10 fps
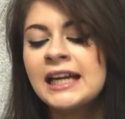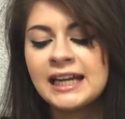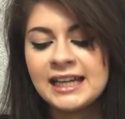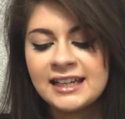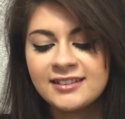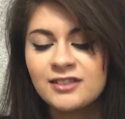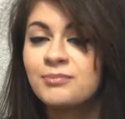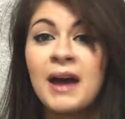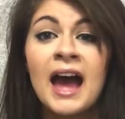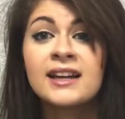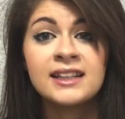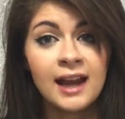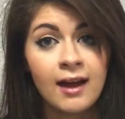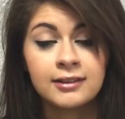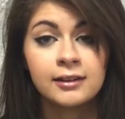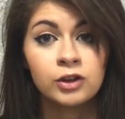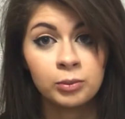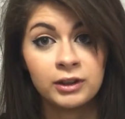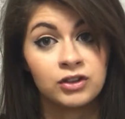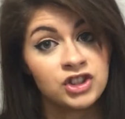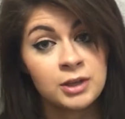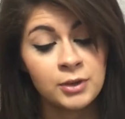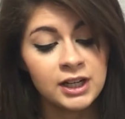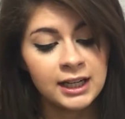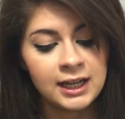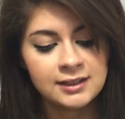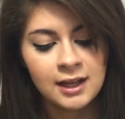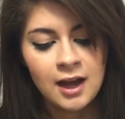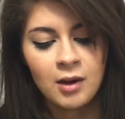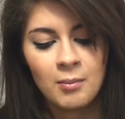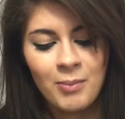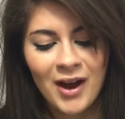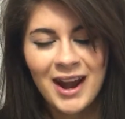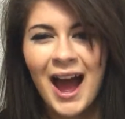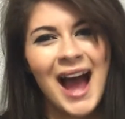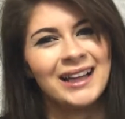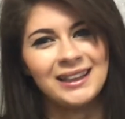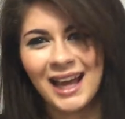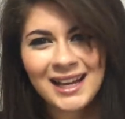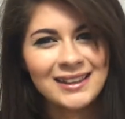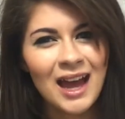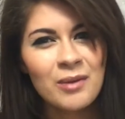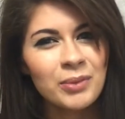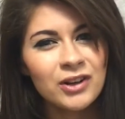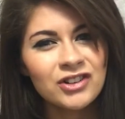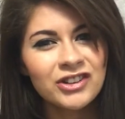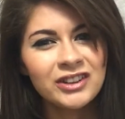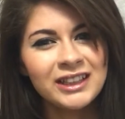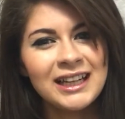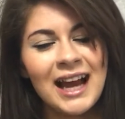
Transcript: It isn't matte, it has a little bit of shimmer in it, but I like that personally.